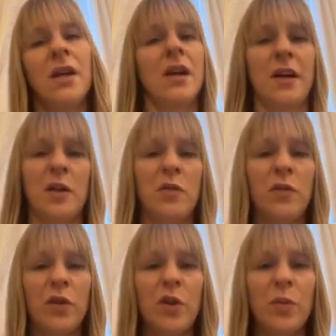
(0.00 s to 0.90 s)
And then
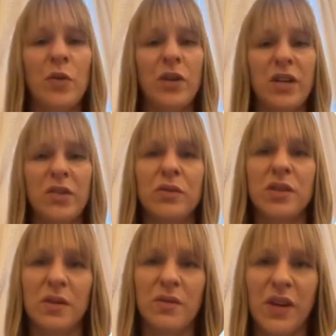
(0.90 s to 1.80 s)
furthermore, there's
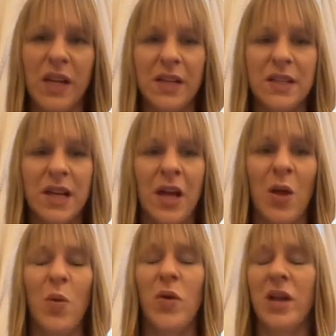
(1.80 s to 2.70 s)
also things uh,